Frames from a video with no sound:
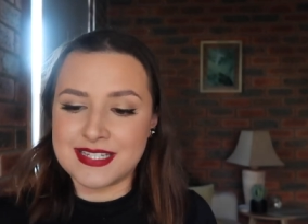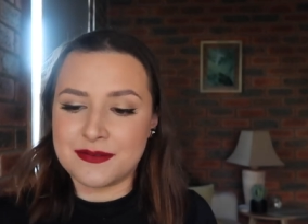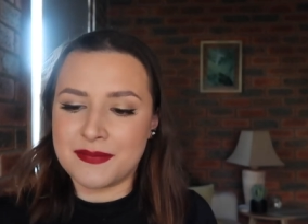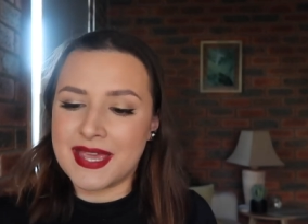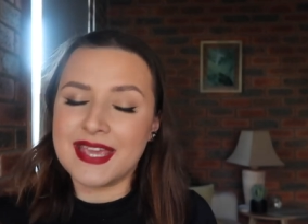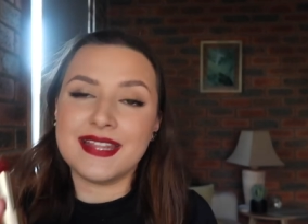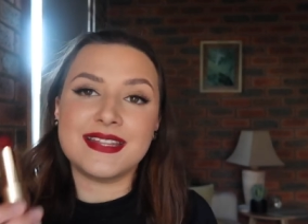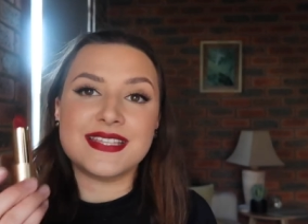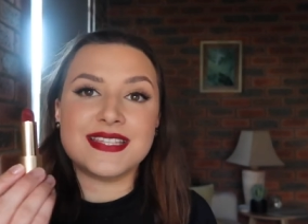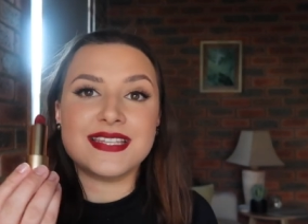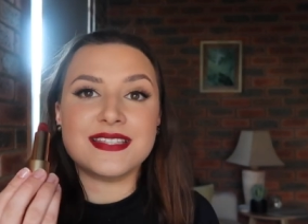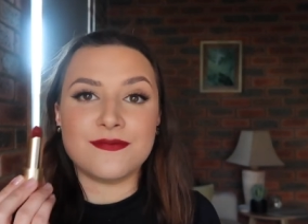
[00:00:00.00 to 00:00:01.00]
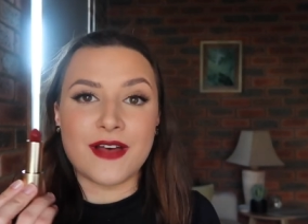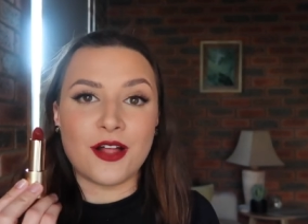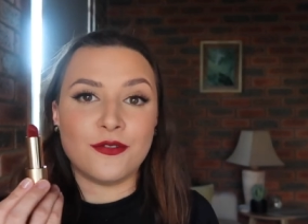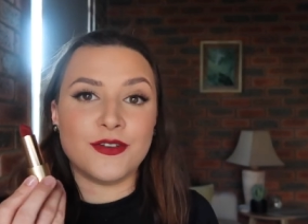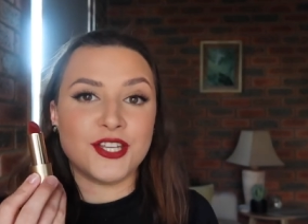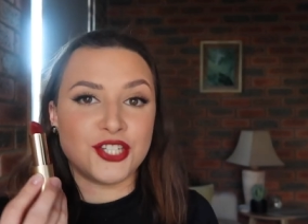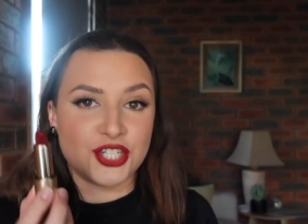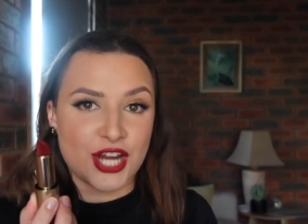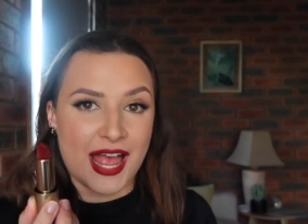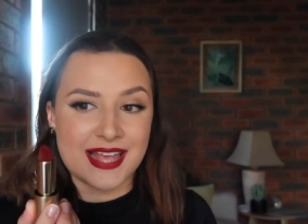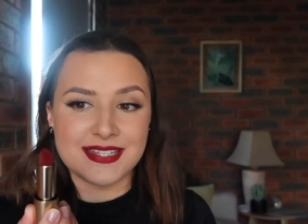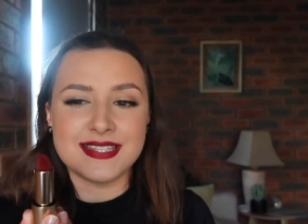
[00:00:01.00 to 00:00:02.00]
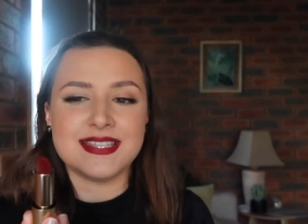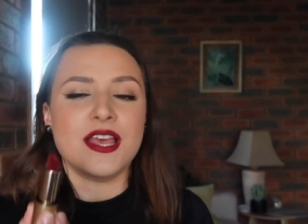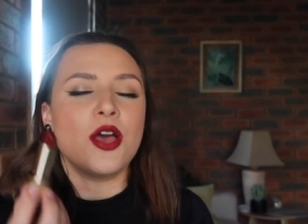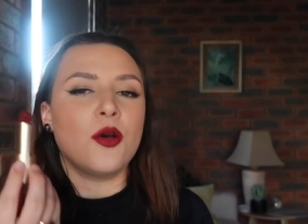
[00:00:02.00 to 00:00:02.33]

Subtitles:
to me, this is Velvet Jazz,